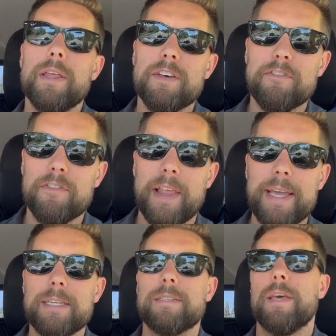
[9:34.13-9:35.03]
the
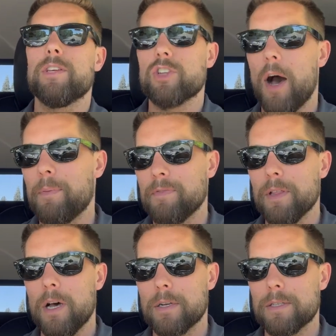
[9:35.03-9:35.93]
flanks and the top of the
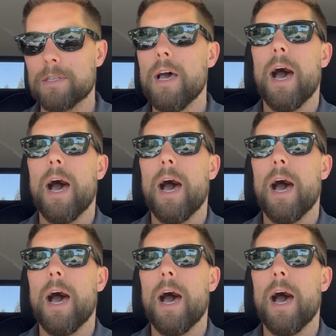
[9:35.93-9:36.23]
lugs.